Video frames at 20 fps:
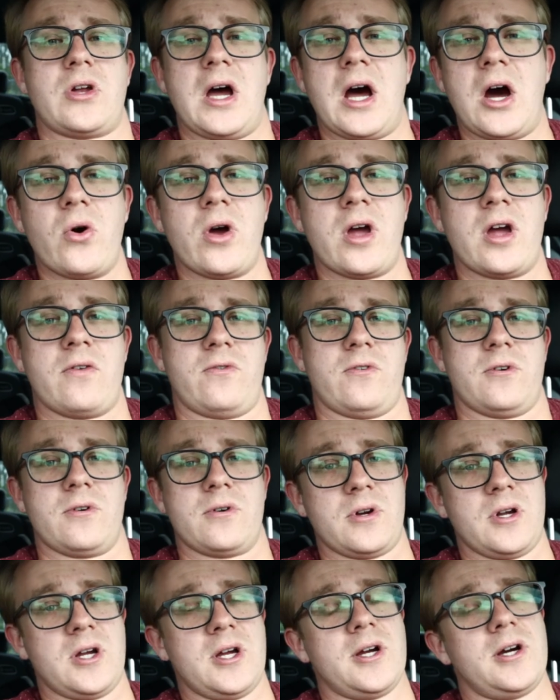
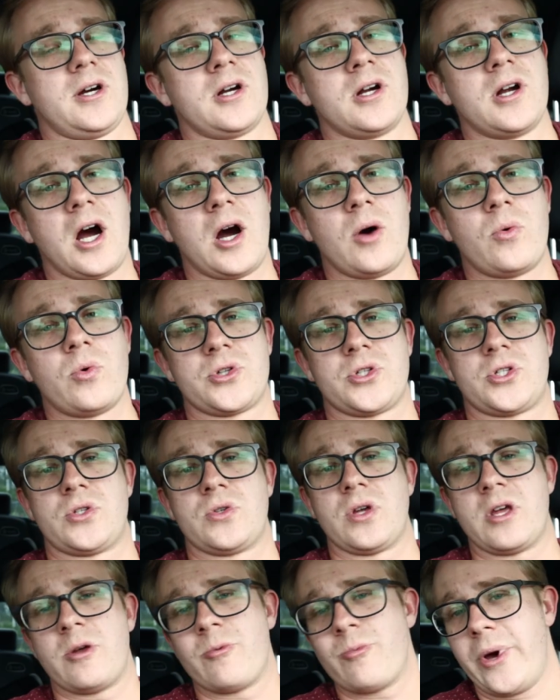However, God wants
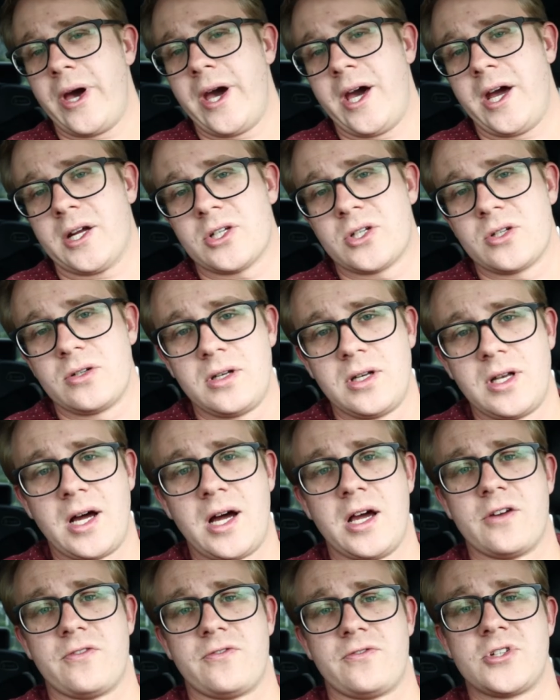to impact your
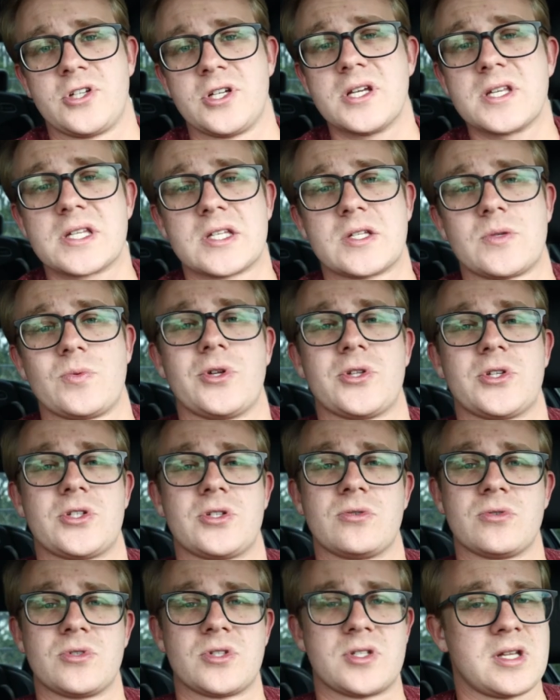life. Jesus wants
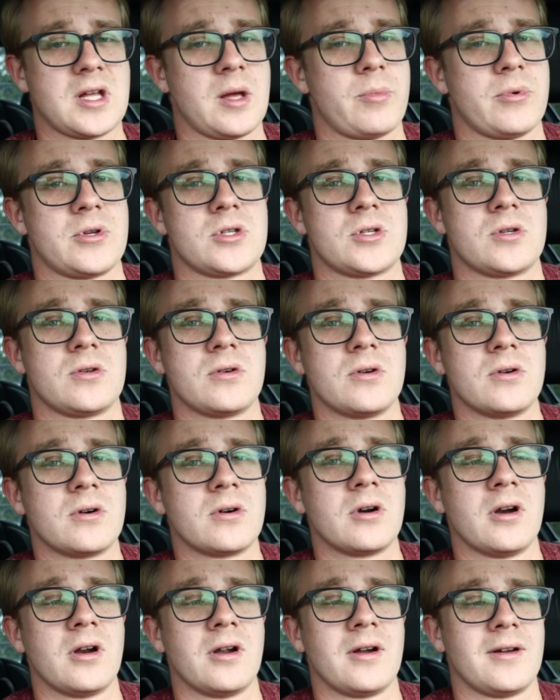to step into
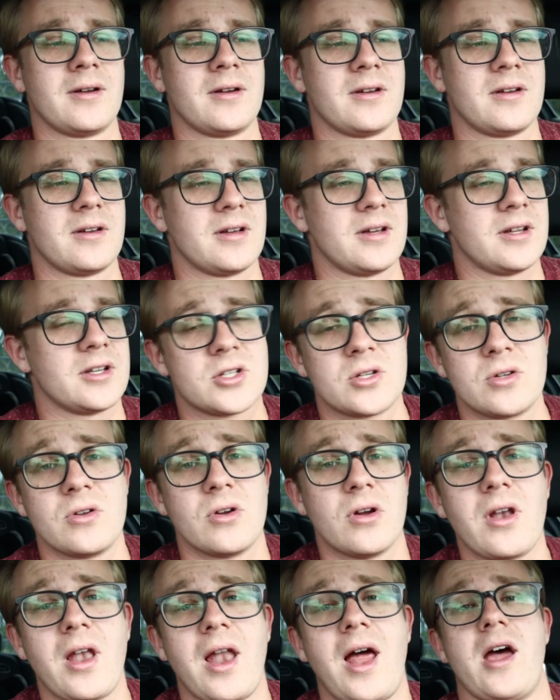your into
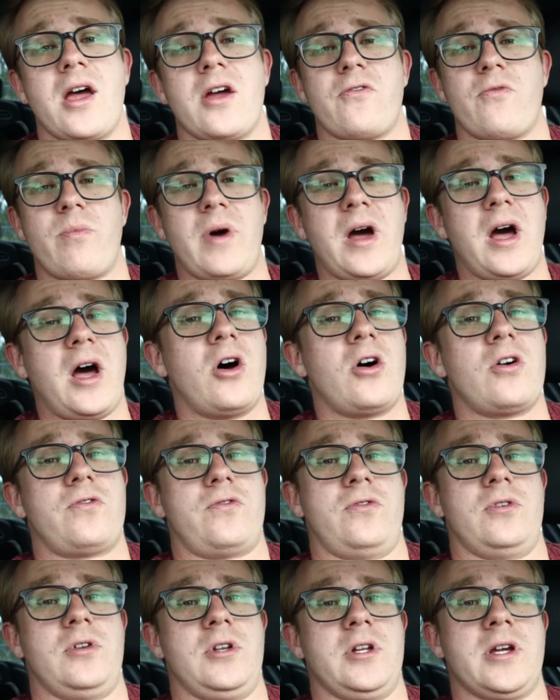your life
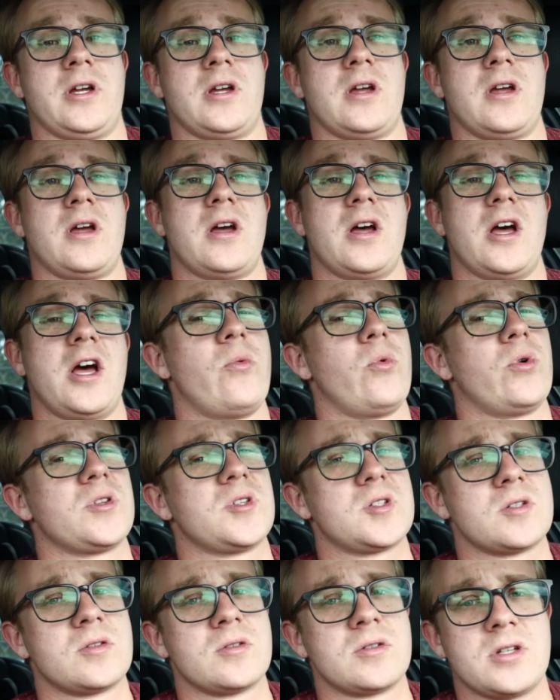powerfully and
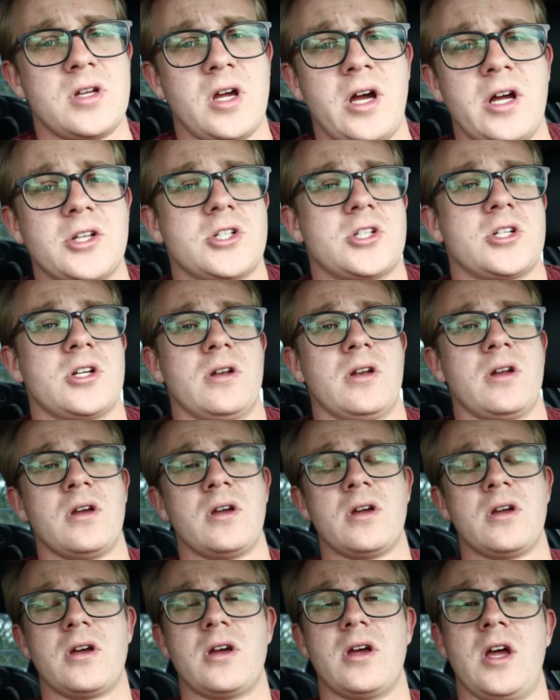wants to touch it
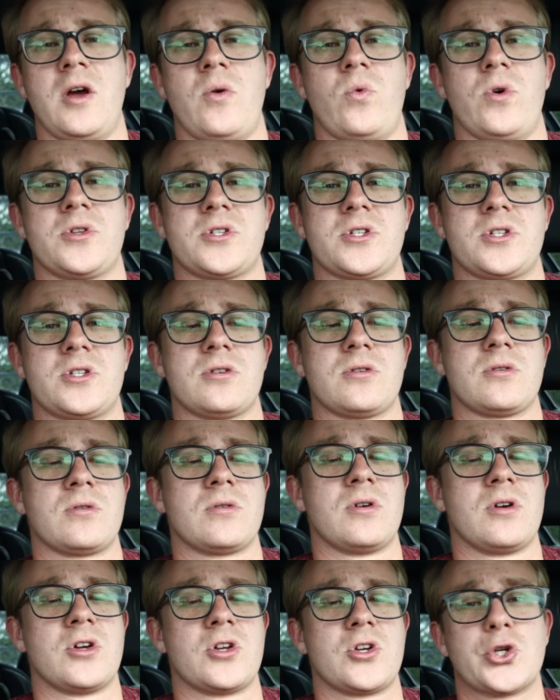and wants
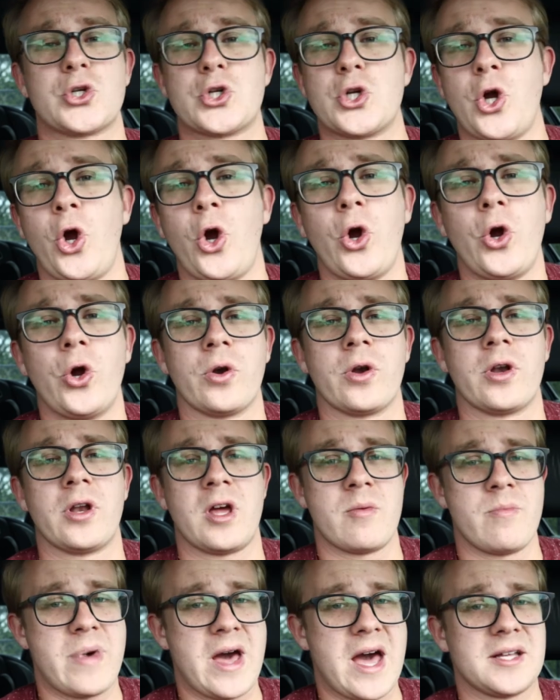to turn
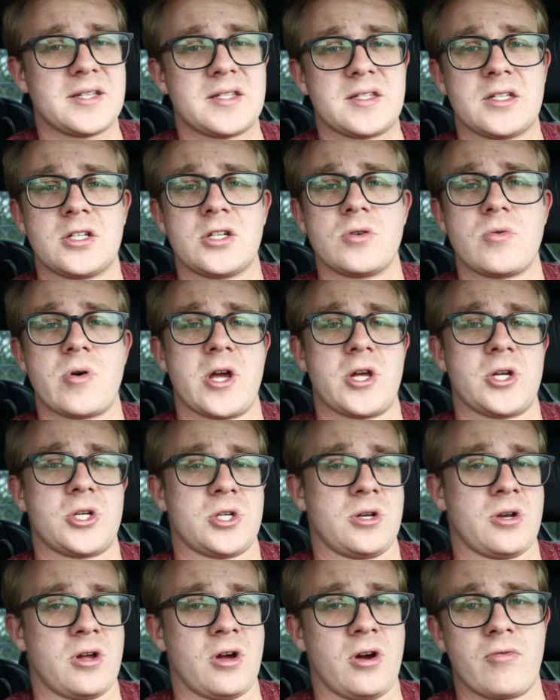a bad
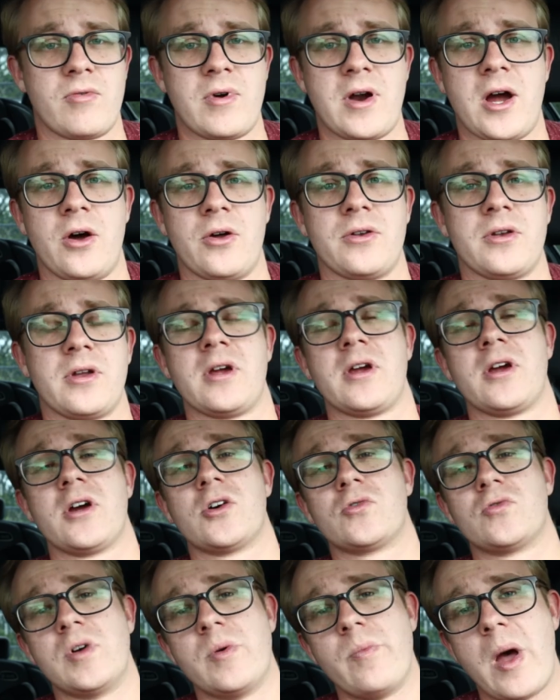situation around.
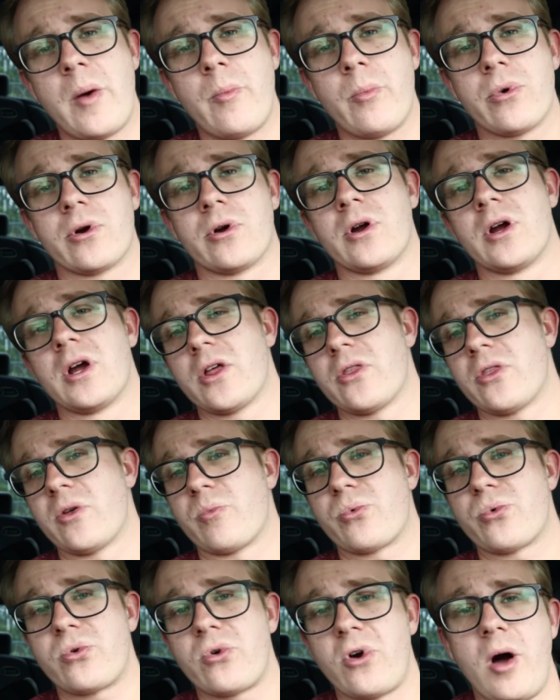Remember, the
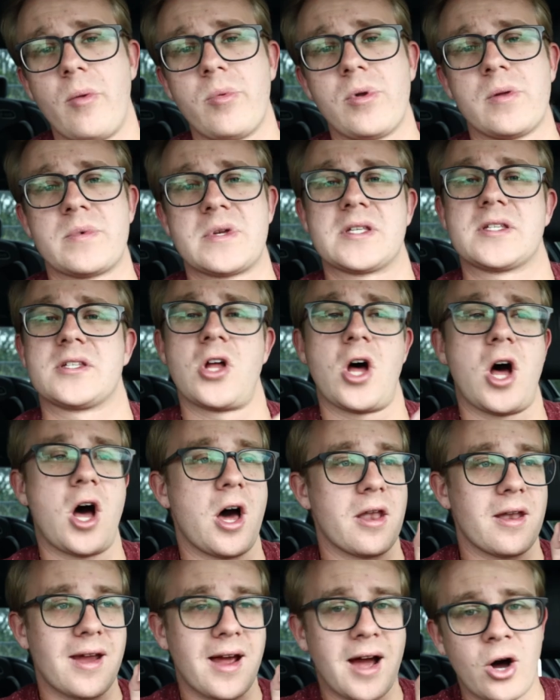problem is
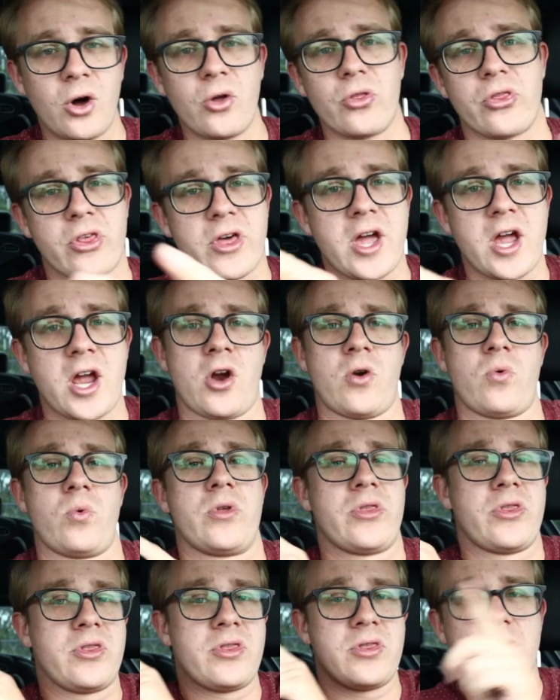not out there
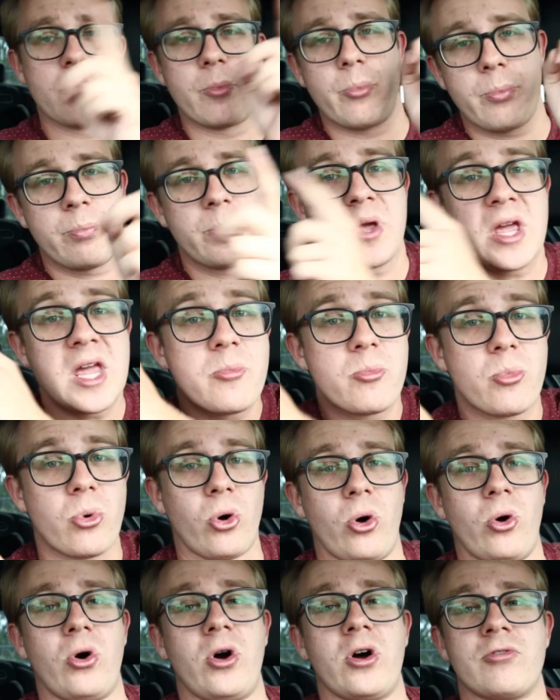with the
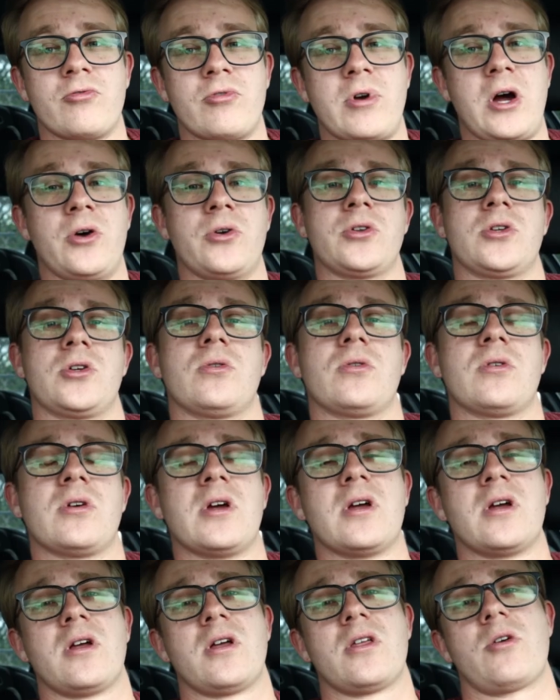people around you.
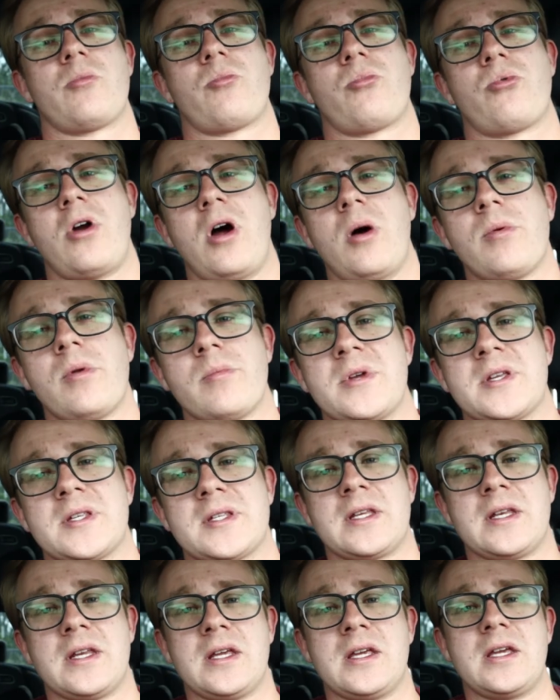The problem is
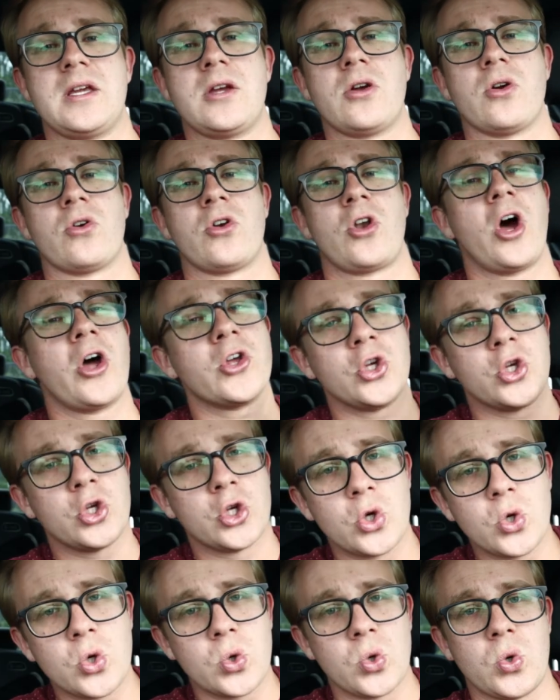in here. Not
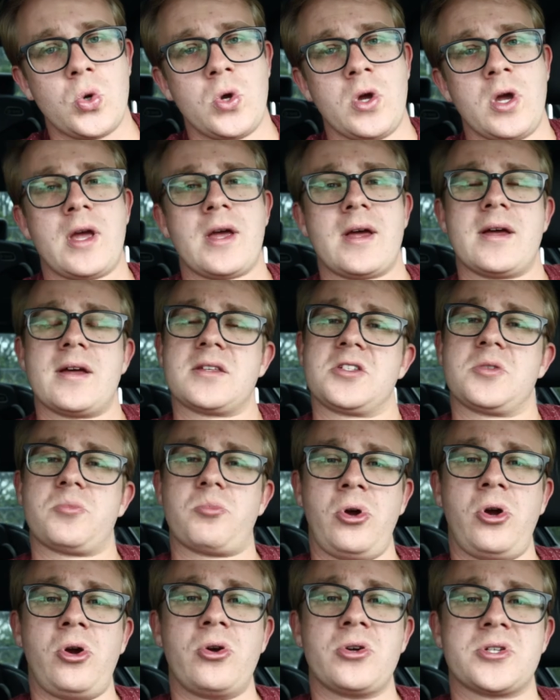you as a
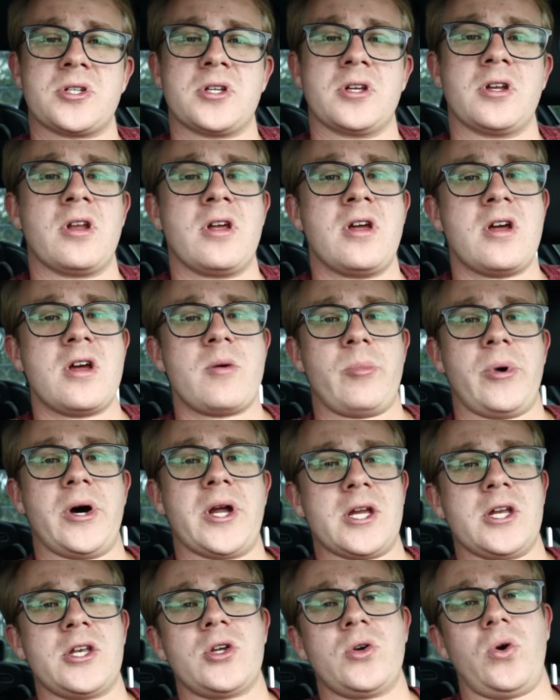person,
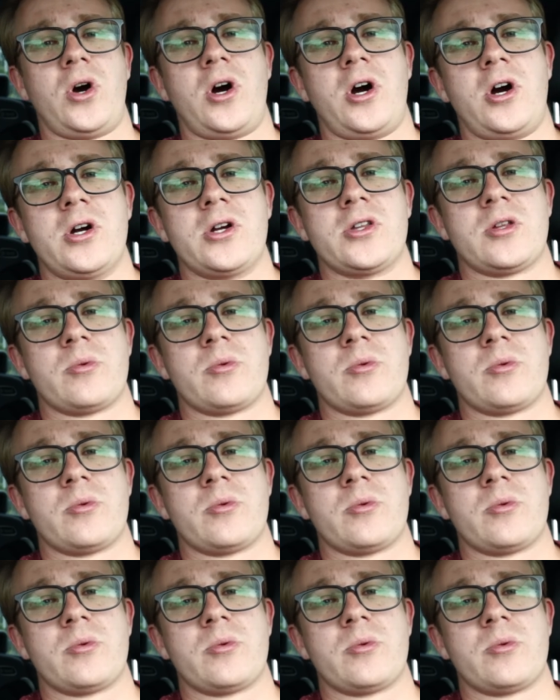but in your heart.